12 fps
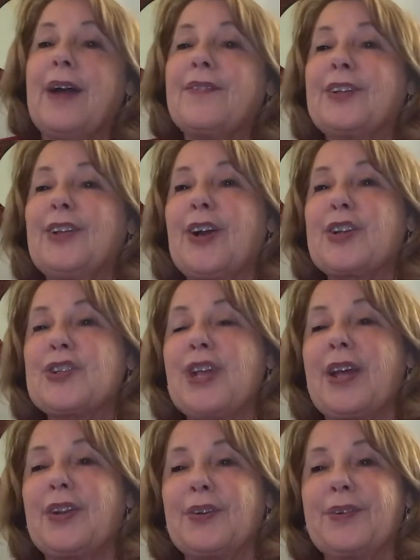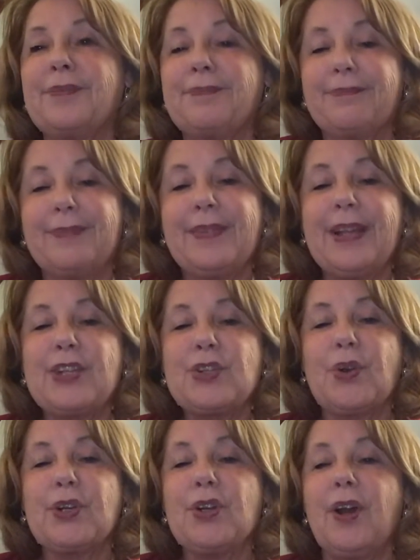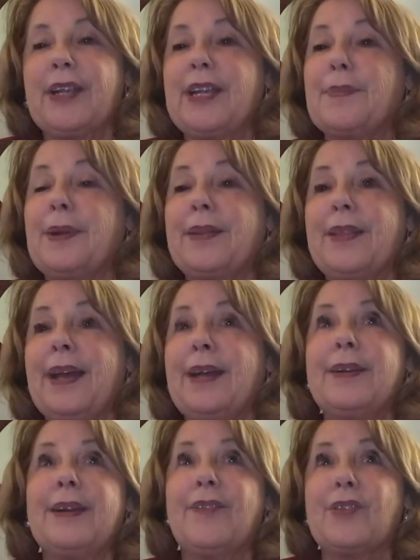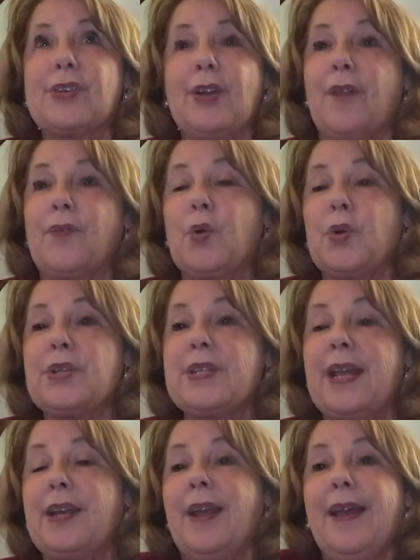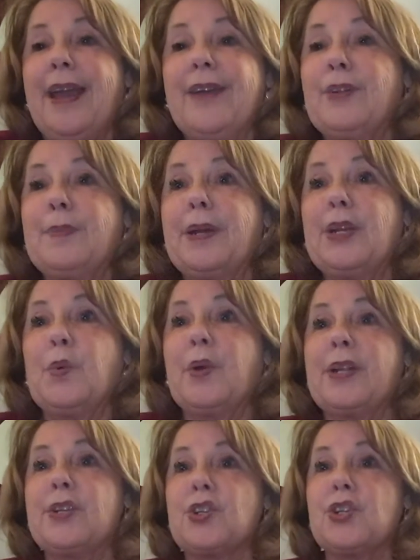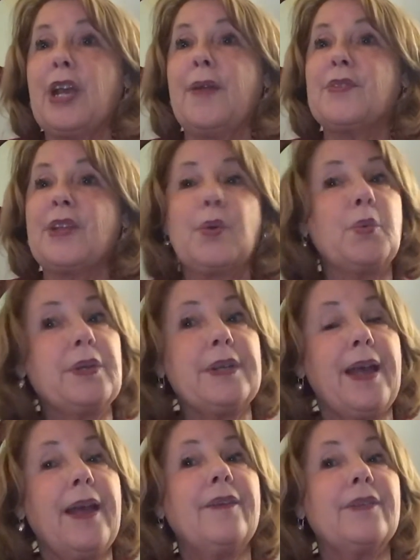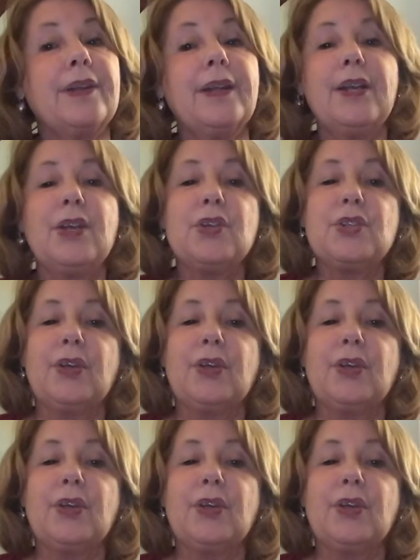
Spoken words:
5 o'clock shadow. They started talking about that, and of course then everybody wanted to shave so they wouldn't have it.